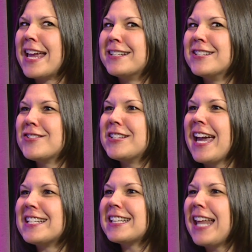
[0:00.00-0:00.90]
And she
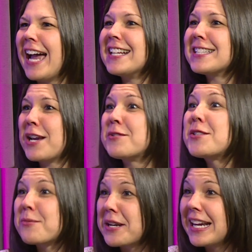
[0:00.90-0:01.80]
had to lie and say I was
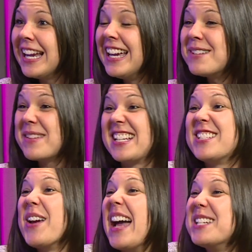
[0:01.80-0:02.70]
3
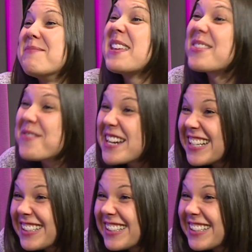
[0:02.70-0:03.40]
because you had to be 3